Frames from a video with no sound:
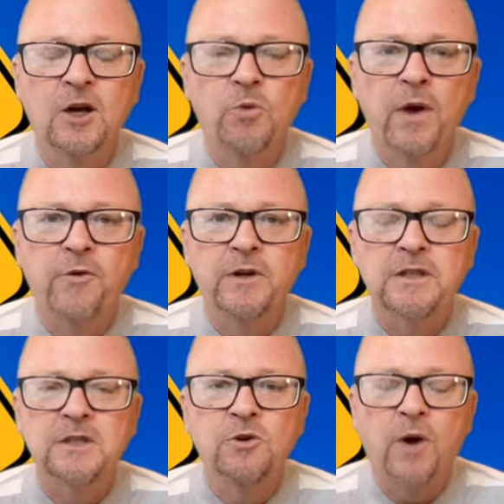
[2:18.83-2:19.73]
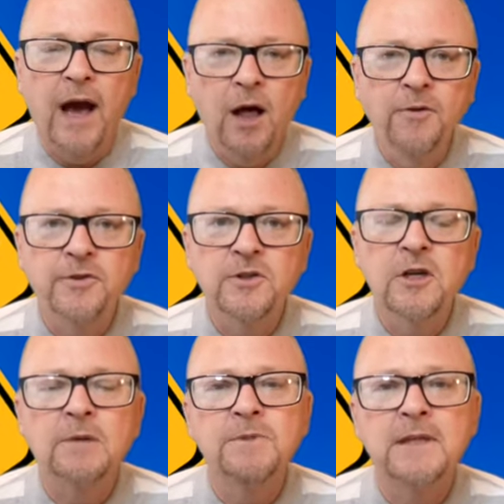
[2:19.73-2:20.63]
whether it's your health
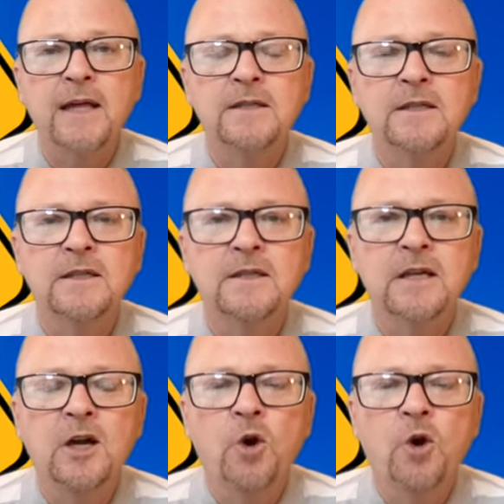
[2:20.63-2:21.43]
circumstances,